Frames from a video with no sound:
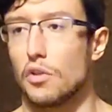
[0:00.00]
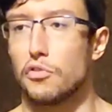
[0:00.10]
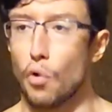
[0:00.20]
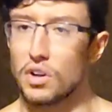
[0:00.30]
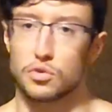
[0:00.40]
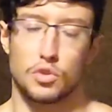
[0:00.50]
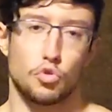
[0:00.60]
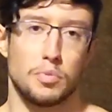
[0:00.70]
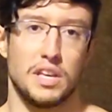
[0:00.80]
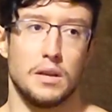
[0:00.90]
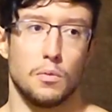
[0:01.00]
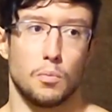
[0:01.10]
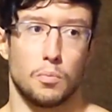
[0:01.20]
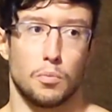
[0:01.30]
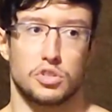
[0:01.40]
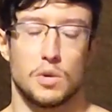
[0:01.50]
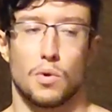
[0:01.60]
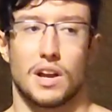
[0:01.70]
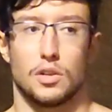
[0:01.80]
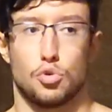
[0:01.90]
4 is going to be mostly
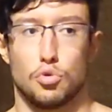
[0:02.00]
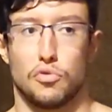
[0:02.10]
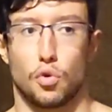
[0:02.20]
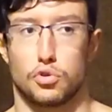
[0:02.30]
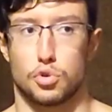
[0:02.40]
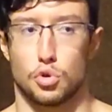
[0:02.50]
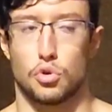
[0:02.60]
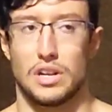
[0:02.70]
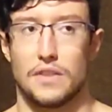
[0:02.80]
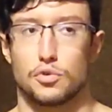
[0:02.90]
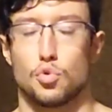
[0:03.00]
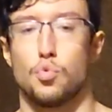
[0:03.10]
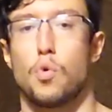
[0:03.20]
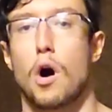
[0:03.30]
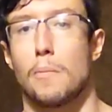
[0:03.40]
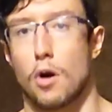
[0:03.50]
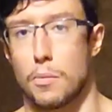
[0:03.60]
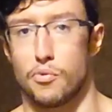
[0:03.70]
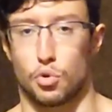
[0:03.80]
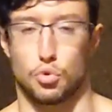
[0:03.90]
what I do for certain lifts to warm
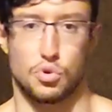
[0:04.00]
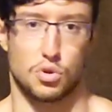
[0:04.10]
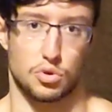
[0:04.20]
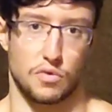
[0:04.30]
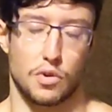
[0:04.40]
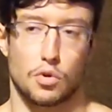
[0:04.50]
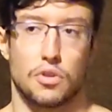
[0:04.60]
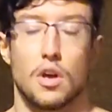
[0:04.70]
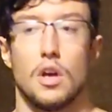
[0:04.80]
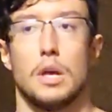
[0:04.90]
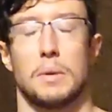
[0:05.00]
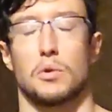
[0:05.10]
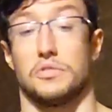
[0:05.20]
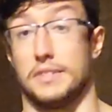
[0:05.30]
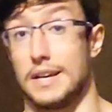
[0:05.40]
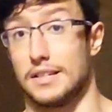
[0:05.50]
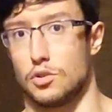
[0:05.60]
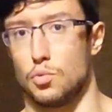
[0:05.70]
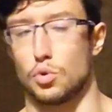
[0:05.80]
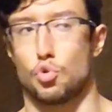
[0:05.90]
up for the nucleus overload, because
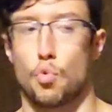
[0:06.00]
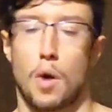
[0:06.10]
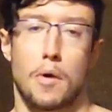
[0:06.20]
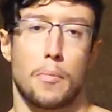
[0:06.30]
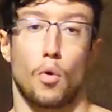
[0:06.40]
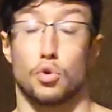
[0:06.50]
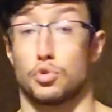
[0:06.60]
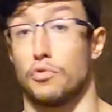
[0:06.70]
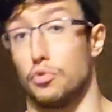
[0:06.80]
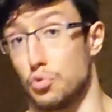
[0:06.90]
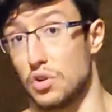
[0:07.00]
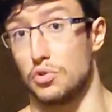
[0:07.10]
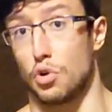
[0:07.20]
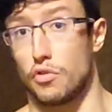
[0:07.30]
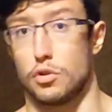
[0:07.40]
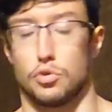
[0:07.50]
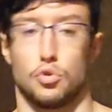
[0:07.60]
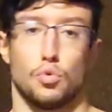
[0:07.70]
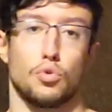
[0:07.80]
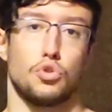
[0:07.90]
yes, you want to warm up also for nucleus overload,
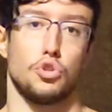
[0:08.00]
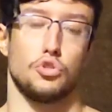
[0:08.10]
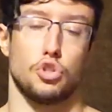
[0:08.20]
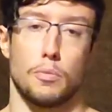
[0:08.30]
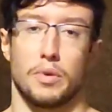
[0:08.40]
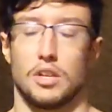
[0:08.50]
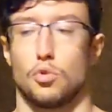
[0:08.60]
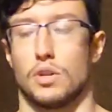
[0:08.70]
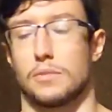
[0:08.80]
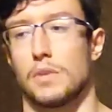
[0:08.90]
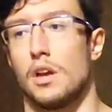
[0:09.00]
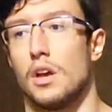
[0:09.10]
you don't just jump into it.